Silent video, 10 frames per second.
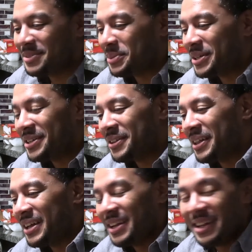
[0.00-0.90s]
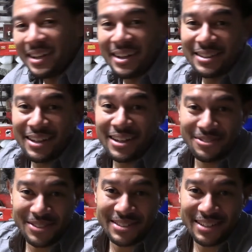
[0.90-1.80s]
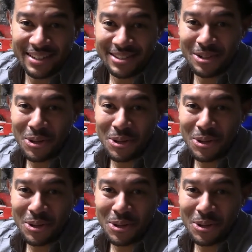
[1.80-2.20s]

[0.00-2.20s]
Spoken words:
But a lot of us stayed at the